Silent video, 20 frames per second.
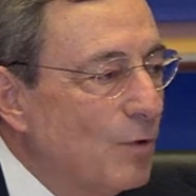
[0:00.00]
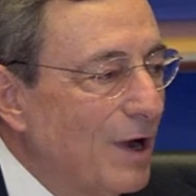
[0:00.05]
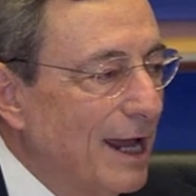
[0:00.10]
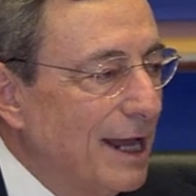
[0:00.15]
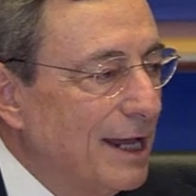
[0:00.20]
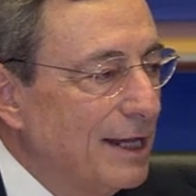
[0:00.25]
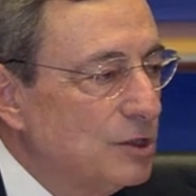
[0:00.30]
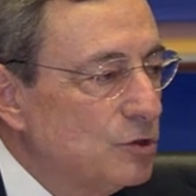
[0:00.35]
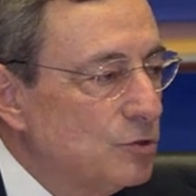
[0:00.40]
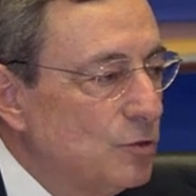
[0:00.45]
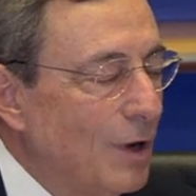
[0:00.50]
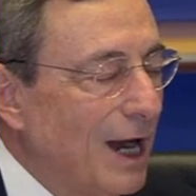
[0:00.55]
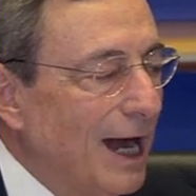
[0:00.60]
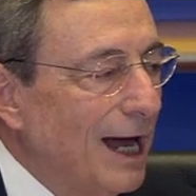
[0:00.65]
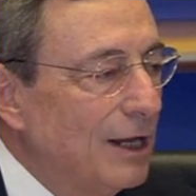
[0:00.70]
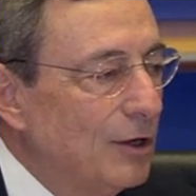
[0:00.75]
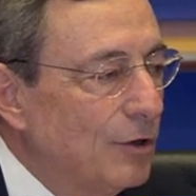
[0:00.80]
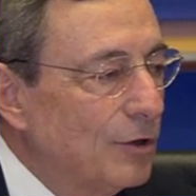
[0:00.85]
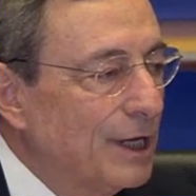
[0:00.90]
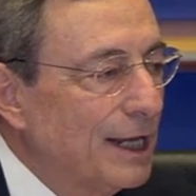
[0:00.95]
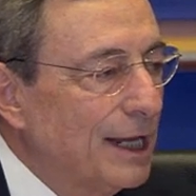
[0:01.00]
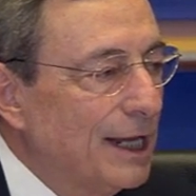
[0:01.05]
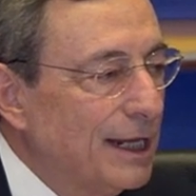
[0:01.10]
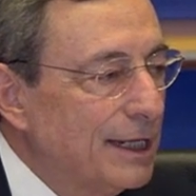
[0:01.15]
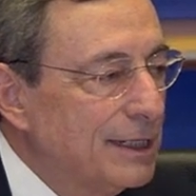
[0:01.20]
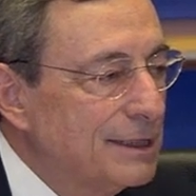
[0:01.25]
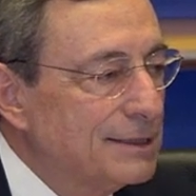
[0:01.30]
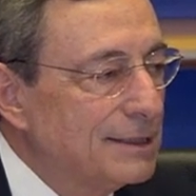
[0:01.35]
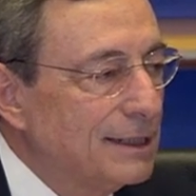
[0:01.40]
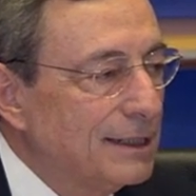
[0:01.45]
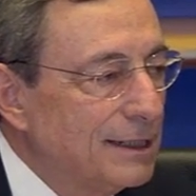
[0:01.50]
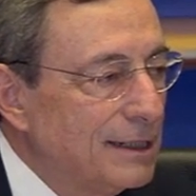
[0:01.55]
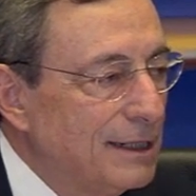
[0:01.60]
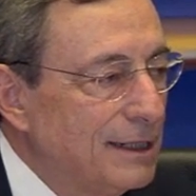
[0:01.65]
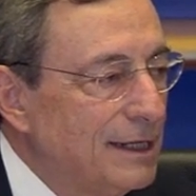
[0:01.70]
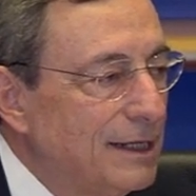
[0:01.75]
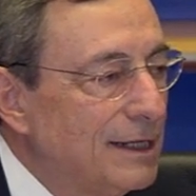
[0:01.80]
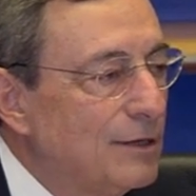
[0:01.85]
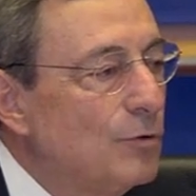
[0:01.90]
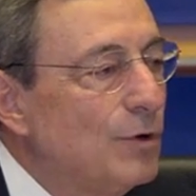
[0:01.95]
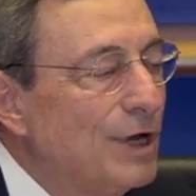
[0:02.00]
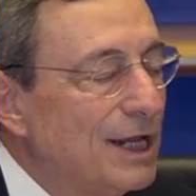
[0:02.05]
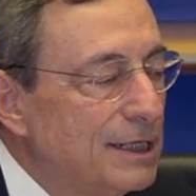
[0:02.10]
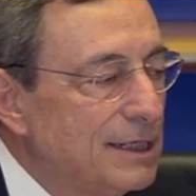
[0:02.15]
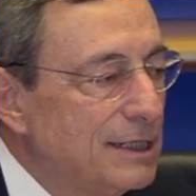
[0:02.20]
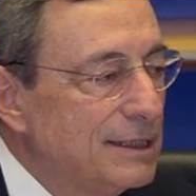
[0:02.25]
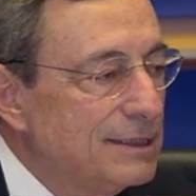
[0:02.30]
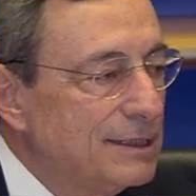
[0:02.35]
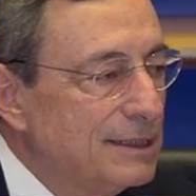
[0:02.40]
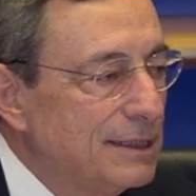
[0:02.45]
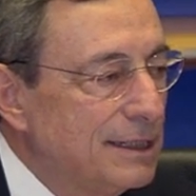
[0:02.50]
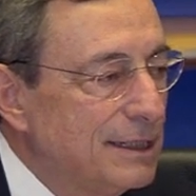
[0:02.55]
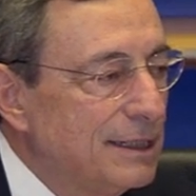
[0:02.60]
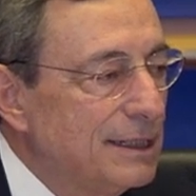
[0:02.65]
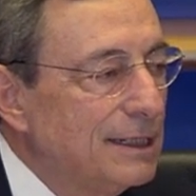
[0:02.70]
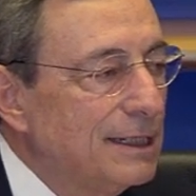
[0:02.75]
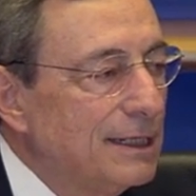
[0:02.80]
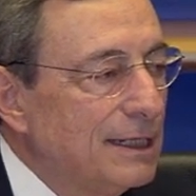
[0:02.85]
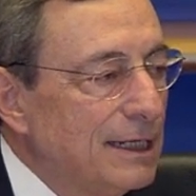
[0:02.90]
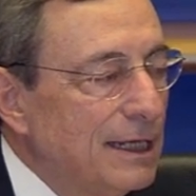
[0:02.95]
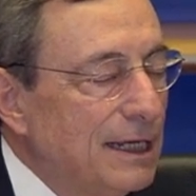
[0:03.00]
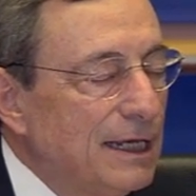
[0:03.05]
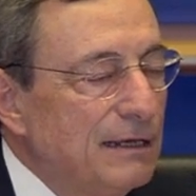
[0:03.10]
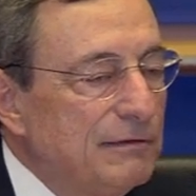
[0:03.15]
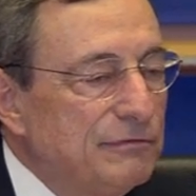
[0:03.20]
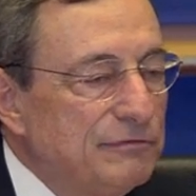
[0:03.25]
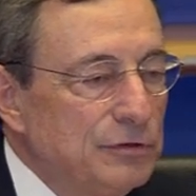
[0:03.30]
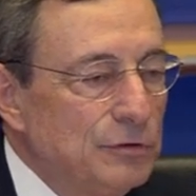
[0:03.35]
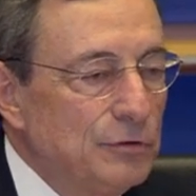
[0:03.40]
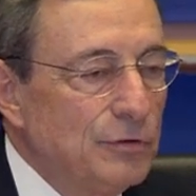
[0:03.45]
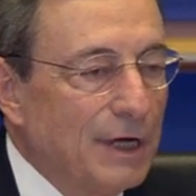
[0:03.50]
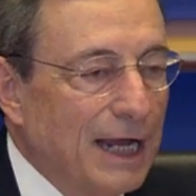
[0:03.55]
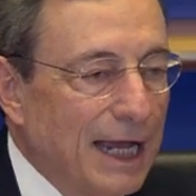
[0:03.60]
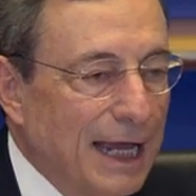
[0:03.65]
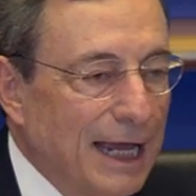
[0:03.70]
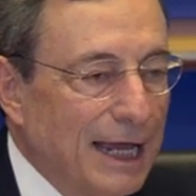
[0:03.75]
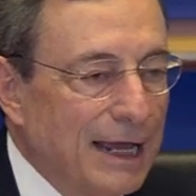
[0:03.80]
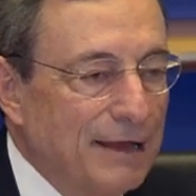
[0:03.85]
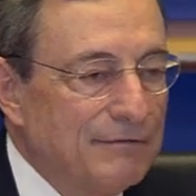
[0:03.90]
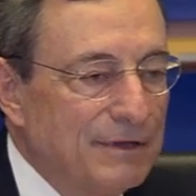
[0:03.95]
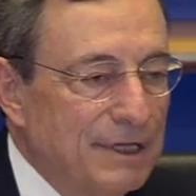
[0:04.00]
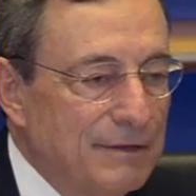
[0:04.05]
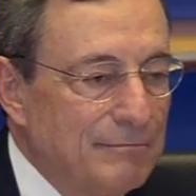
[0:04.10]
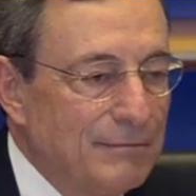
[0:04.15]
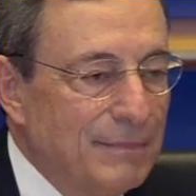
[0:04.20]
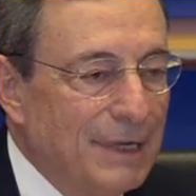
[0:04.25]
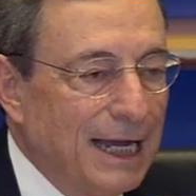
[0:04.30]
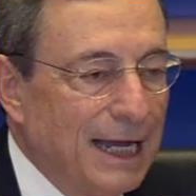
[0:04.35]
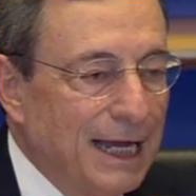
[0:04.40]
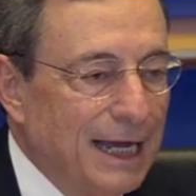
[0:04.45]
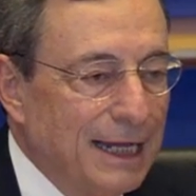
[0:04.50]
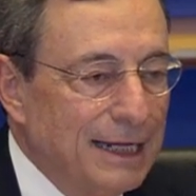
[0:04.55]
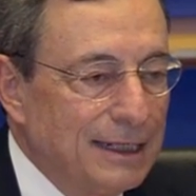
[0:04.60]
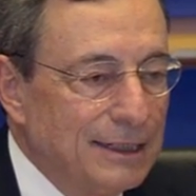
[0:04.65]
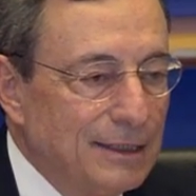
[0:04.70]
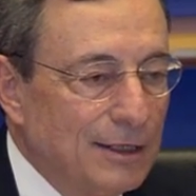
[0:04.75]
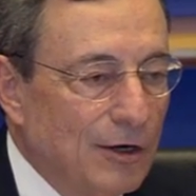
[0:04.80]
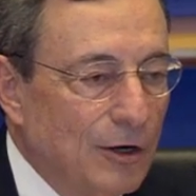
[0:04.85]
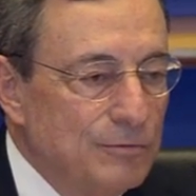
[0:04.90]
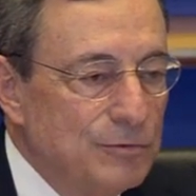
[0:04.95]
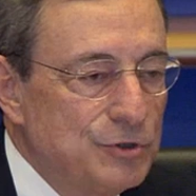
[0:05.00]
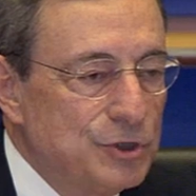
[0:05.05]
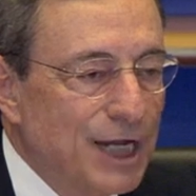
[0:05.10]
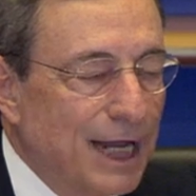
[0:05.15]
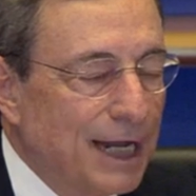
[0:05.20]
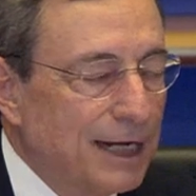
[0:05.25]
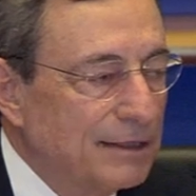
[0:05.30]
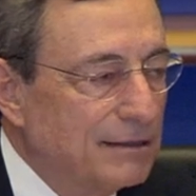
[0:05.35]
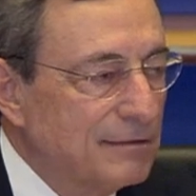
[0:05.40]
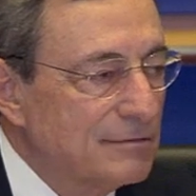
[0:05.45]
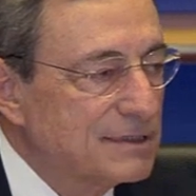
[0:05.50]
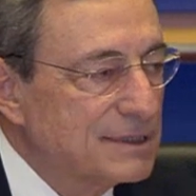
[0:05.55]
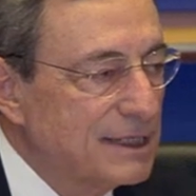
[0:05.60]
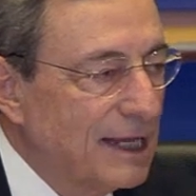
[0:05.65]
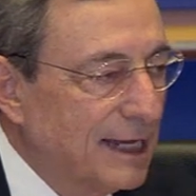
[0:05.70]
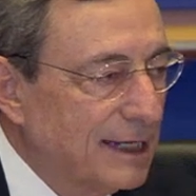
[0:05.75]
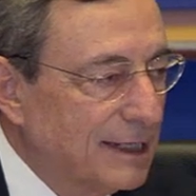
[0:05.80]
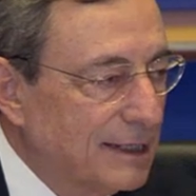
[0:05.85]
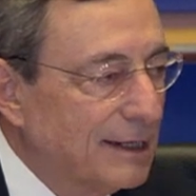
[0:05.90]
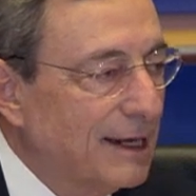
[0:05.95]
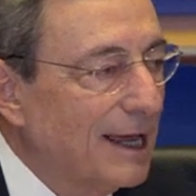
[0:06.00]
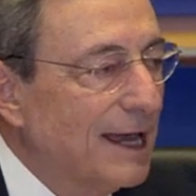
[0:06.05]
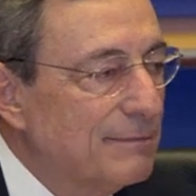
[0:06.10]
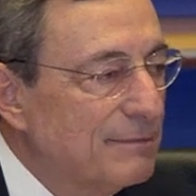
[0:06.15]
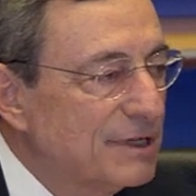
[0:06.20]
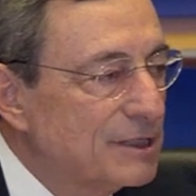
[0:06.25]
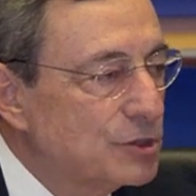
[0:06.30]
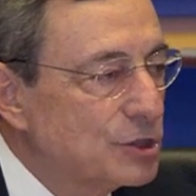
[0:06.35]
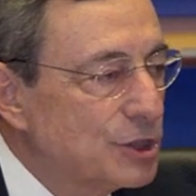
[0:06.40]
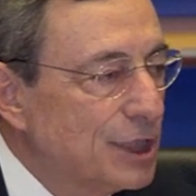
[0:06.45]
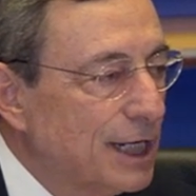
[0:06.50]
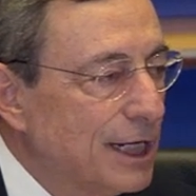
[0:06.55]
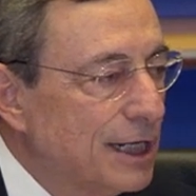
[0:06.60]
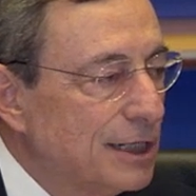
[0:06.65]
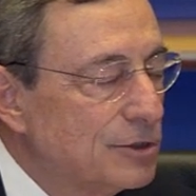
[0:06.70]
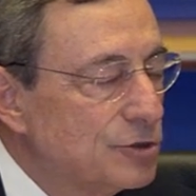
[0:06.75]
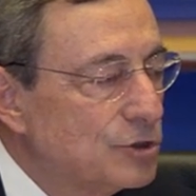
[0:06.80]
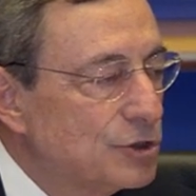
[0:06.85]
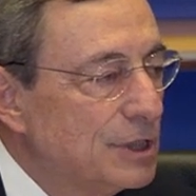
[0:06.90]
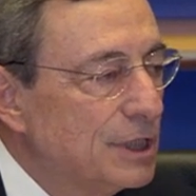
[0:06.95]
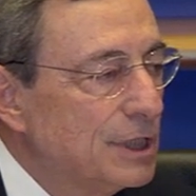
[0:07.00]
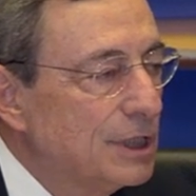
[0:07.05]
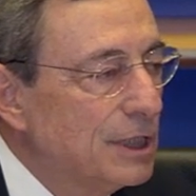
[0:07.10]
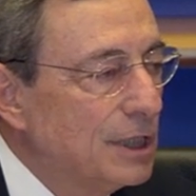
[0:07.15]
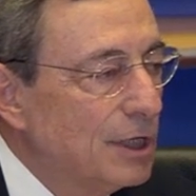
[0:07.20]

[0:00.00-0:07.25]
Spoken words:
way to allocate liquidity if you have in mind objectives like climate change